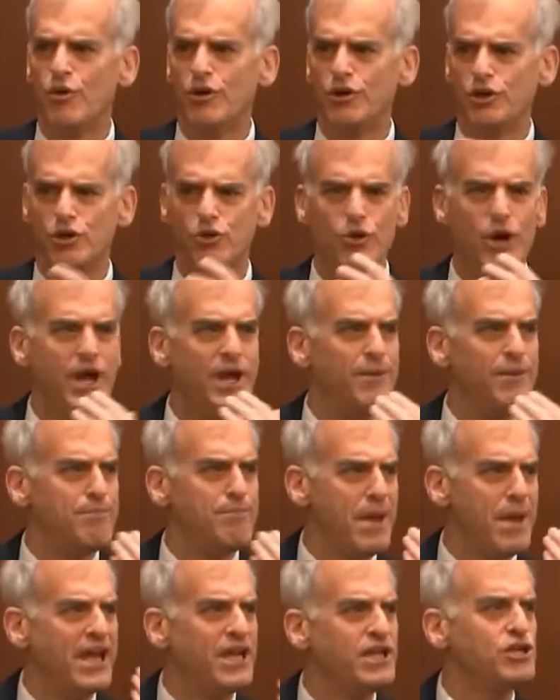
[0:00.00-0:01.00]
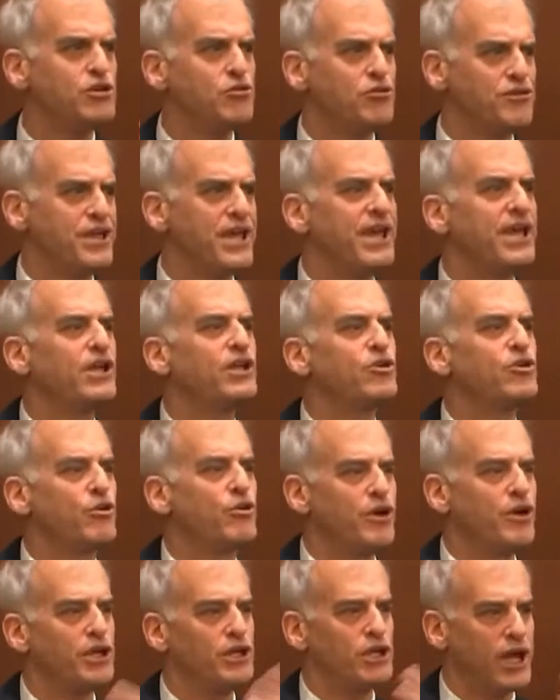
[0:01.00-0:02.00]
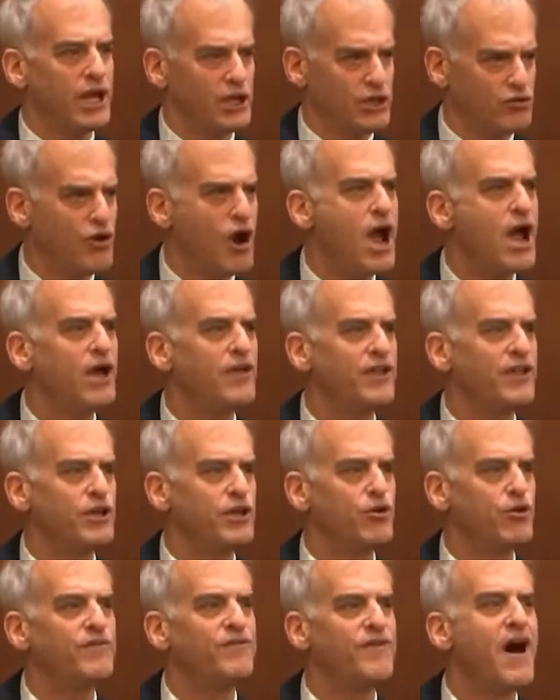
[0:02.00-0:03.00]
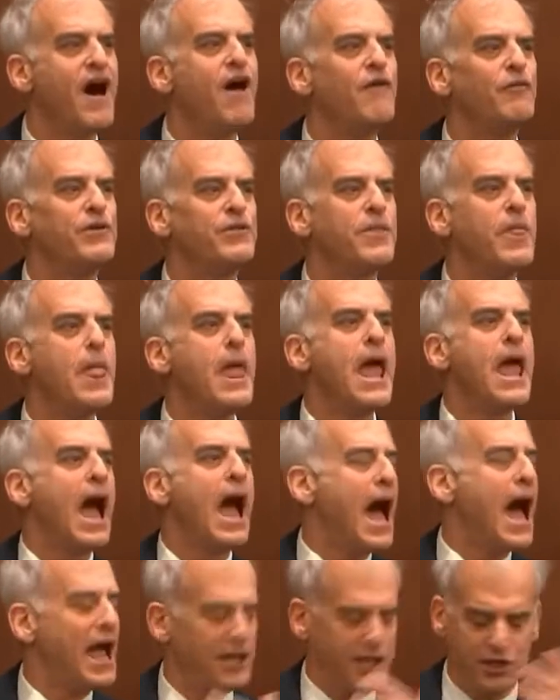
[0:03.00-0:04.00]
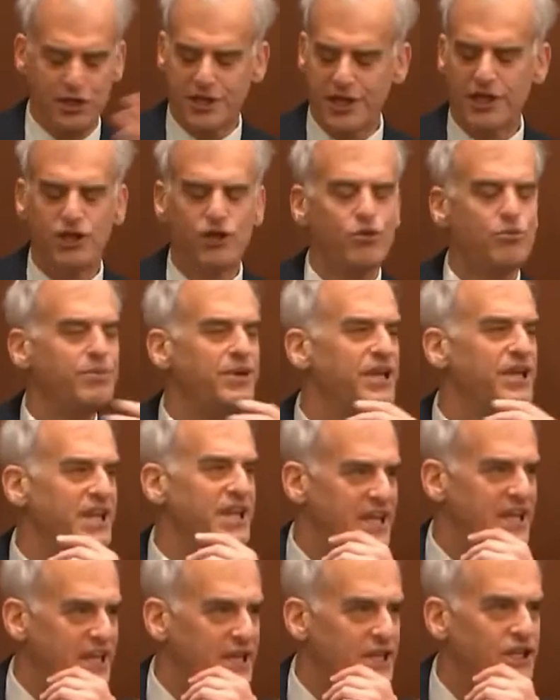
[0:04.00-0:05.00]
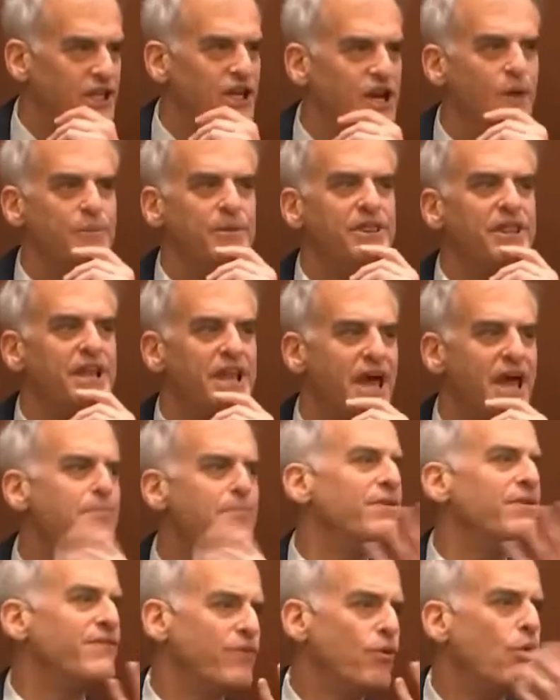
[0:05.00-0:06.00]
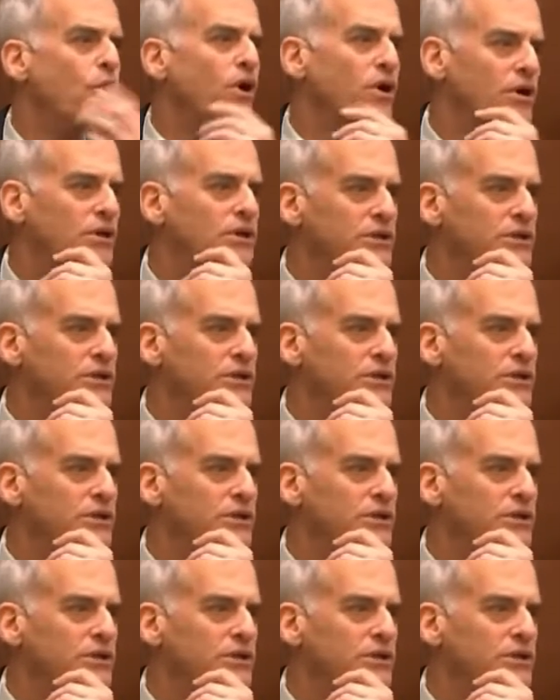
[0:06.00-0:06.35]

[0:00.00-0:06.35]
do a major thing to a trial that you're involved with, I think you'd be an idiot to come in the night before.